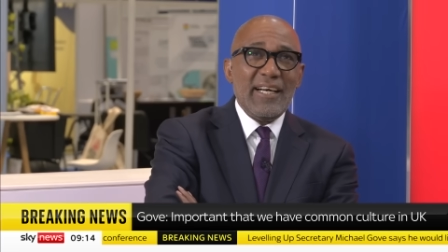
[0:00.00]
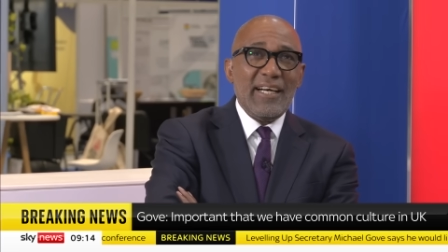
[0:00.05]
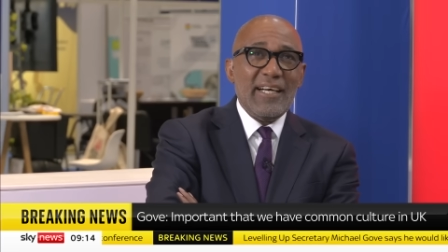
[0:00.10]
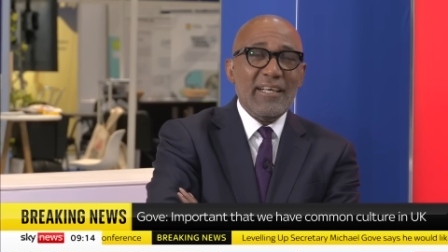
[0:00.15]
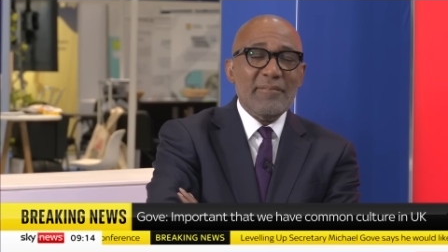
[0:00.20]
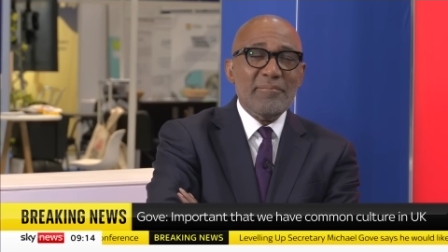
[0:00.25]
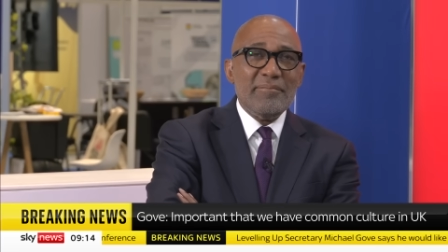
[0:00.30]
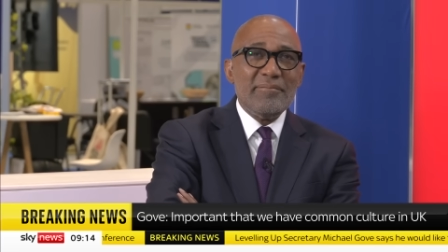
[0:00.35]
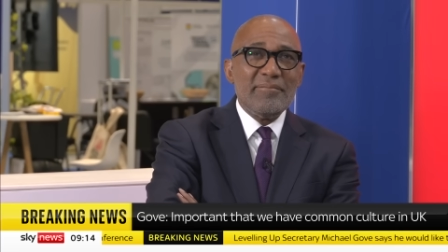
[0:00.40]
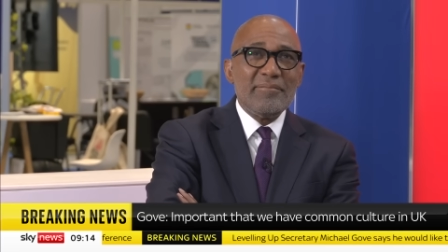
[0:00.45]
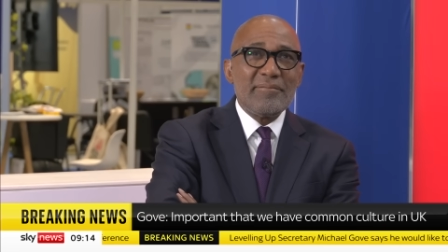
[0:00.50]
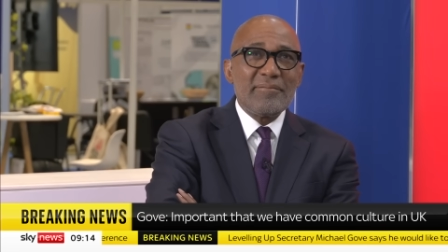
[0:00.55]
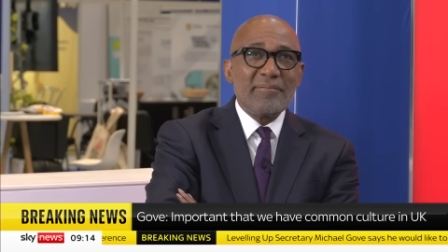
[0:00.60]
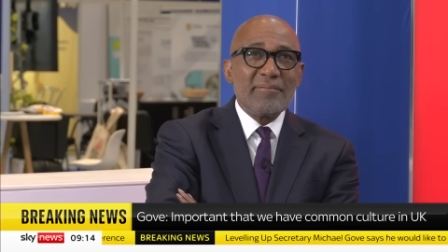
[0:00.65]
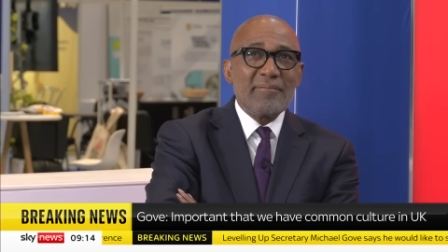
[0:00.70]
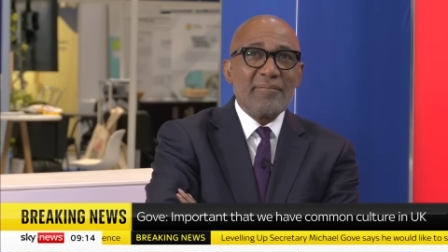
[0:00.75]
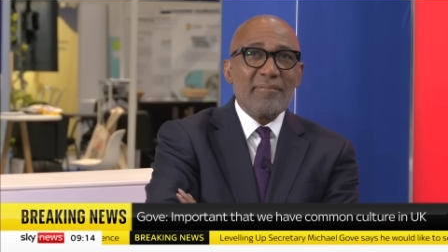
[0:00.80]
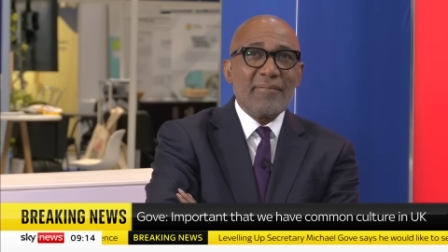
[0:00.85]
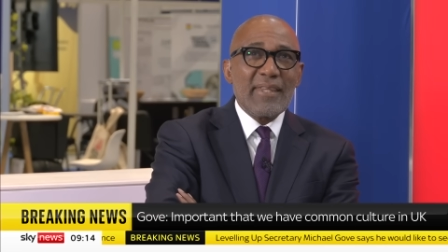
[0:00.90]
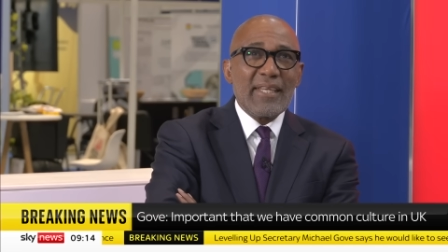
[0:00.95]
um,
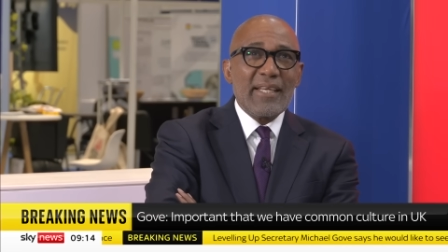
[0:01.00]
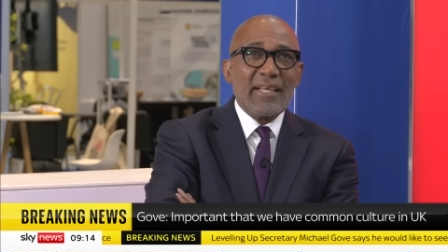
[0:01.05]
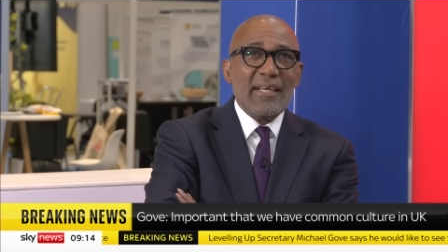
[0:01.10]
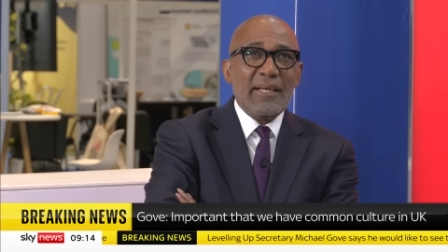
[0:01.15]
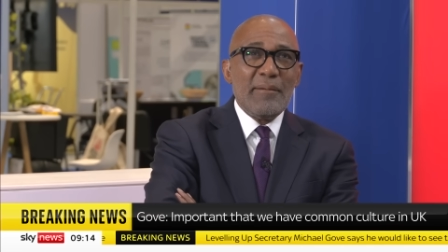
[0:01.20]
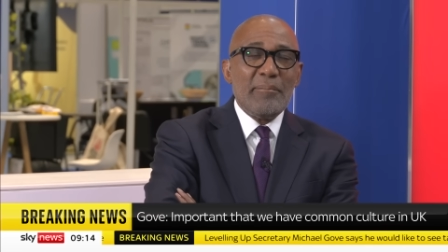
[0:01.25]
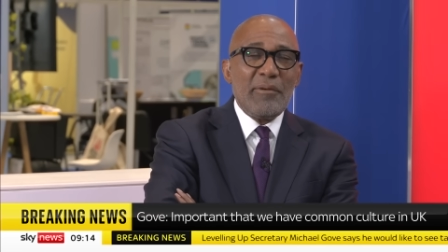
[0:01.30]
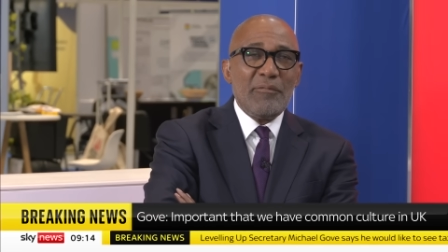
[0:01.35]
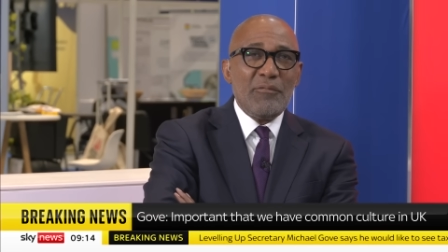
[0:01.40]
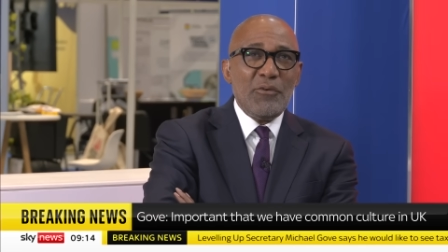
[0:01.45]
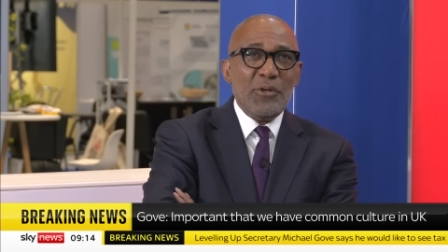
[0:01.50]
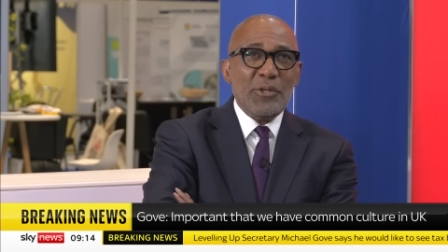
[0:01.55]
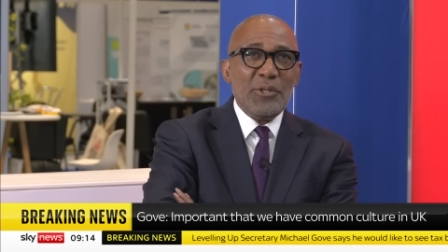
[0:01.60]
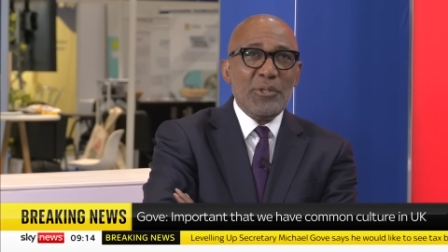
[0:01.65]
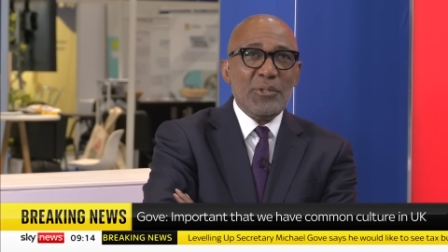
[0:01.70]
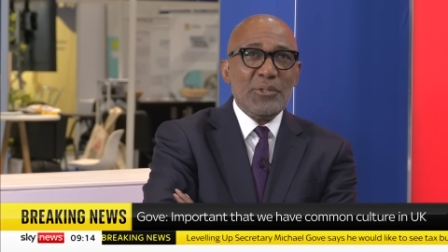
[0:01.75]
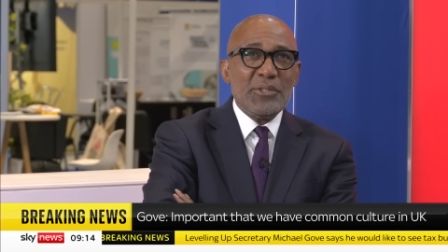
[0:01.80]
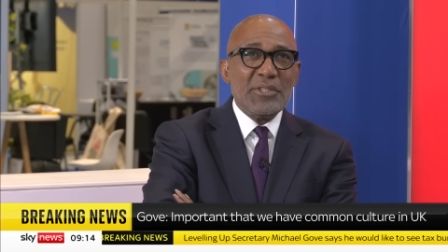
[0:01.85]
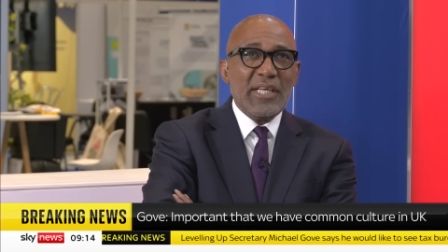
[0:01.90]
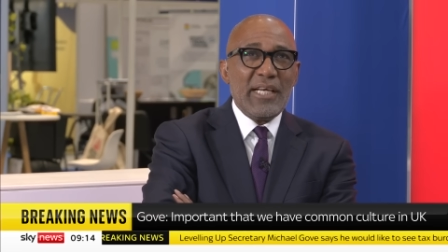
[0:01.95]
before
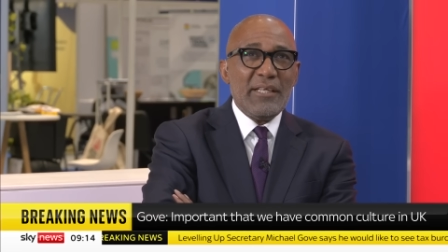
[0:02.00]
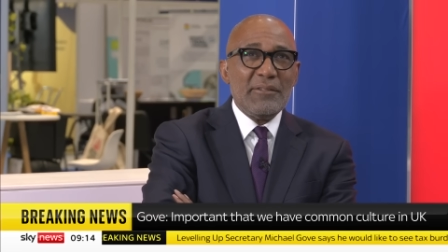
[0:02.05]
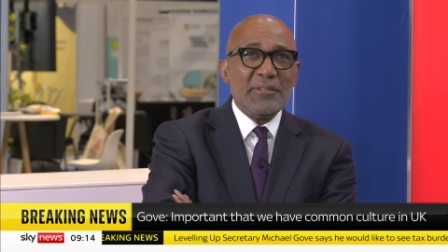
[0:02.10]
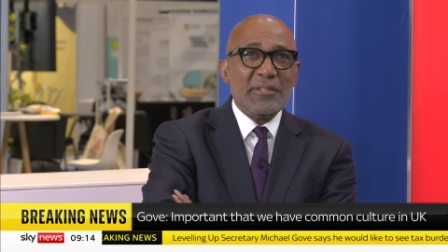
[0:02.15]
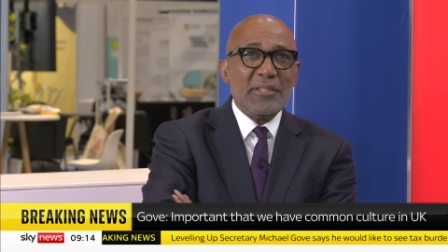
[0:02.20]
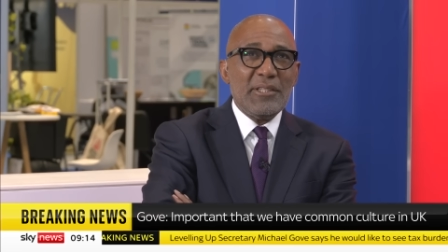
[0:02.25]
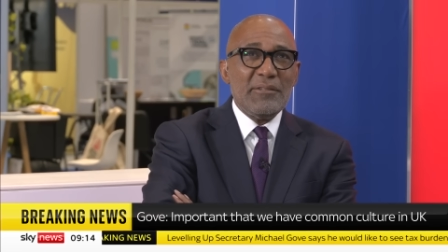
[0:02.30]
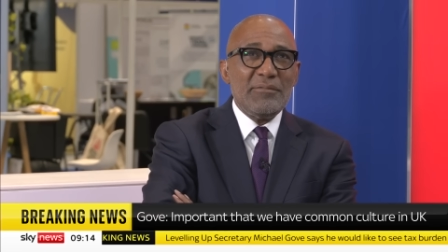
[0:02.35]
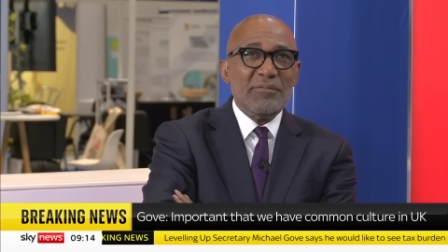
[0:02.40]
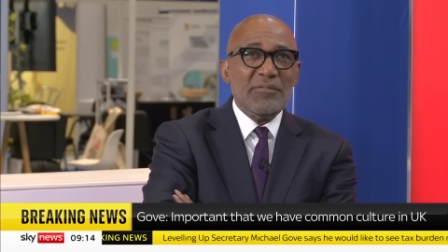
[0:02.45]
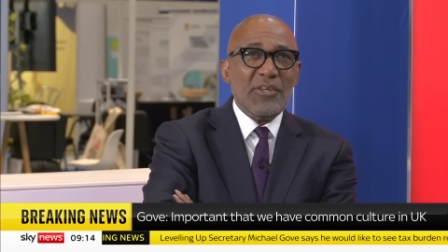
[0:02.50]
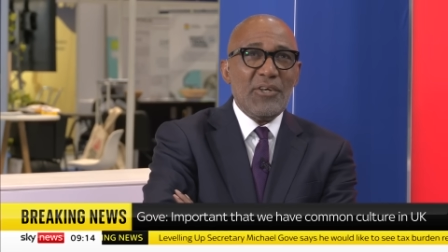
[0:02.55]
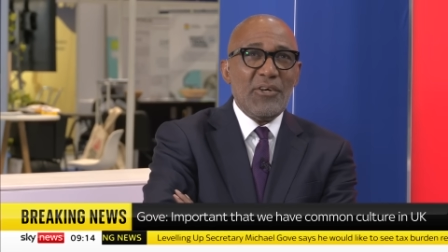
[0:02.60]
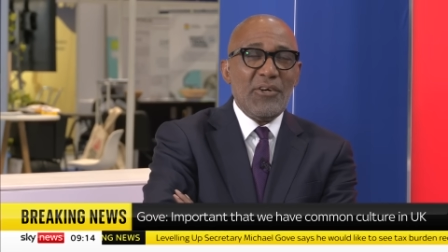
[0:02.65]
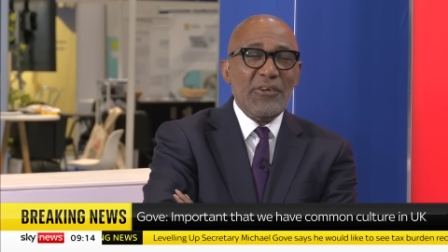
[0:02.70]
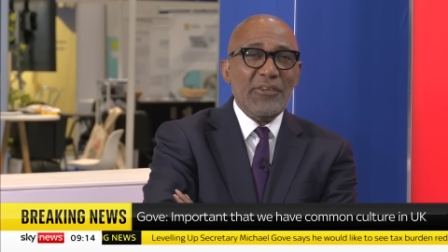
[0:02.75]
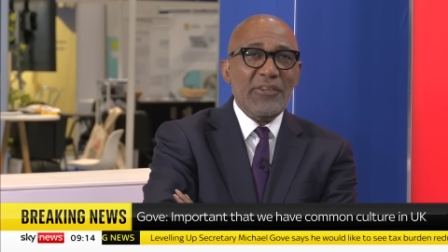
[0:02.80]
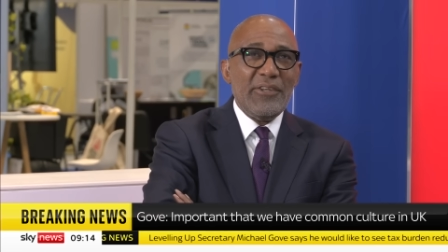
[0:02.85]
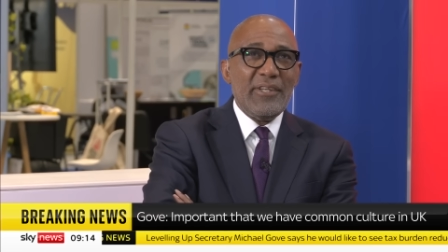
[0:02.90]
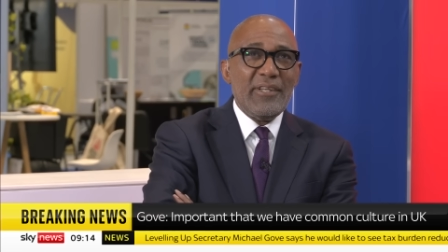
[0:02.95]
you sound off
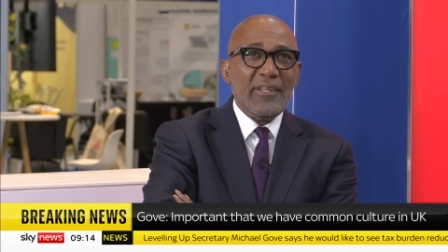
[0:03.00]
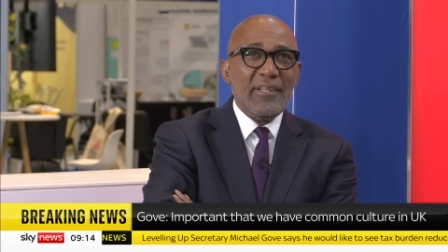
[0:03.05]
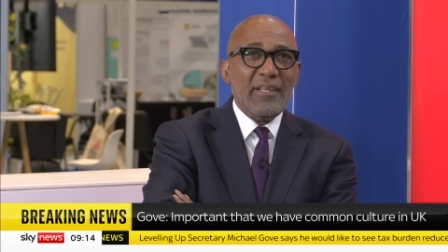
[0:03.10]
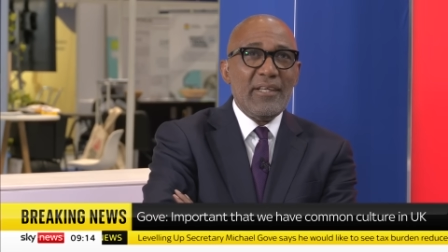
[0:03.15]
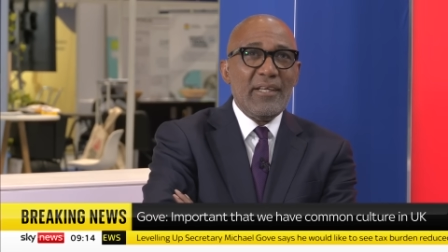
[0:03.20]
on